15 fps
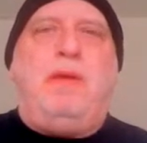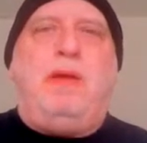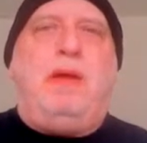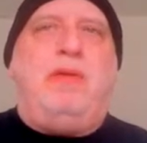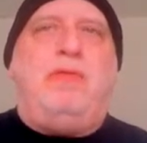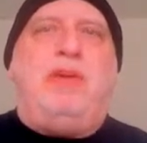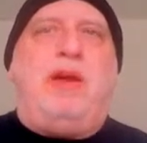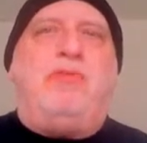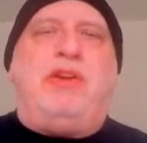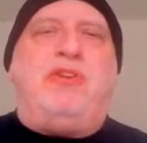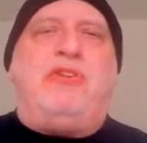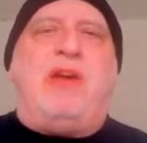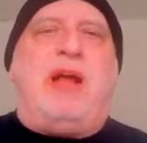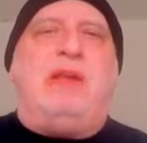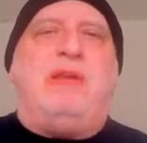Every
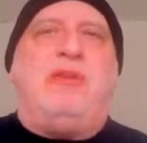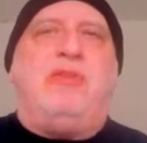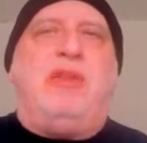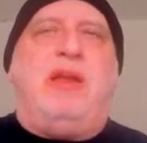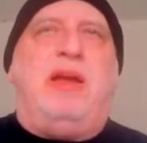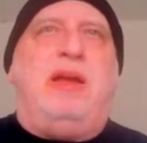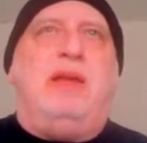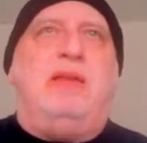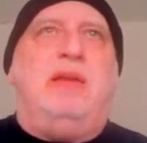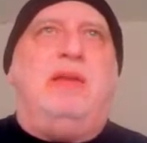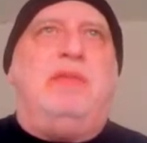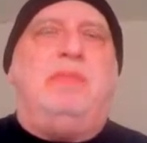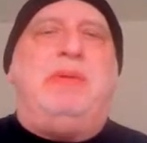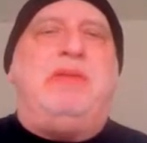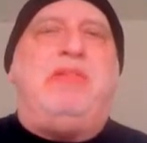challenge
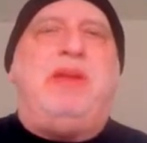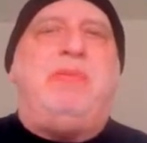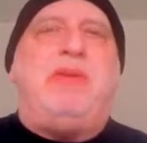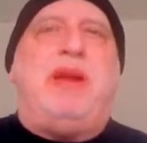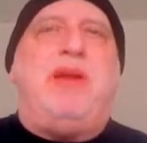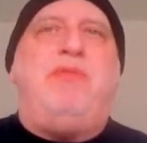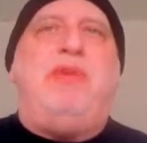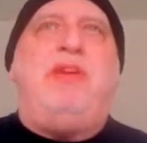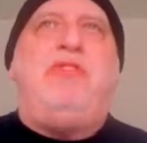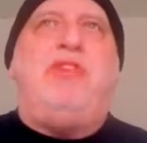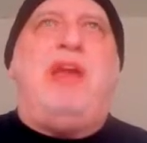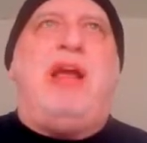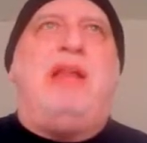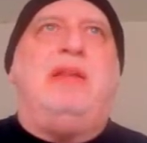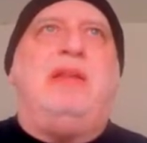it seems that every
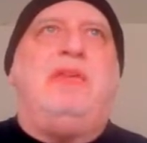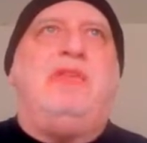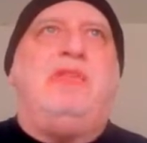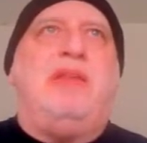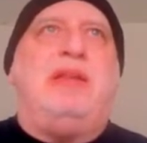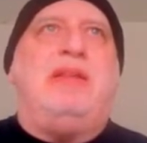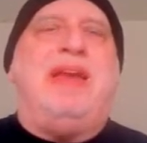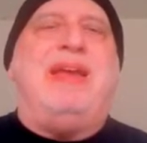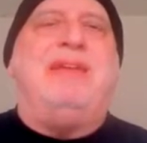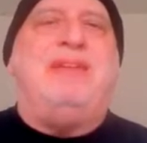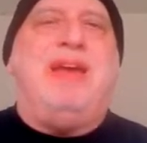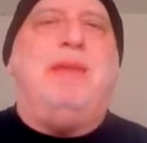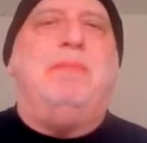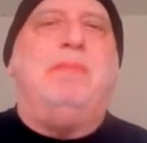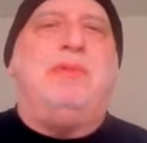challenge that they
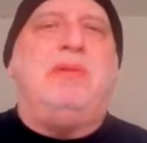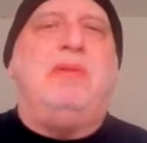attempt,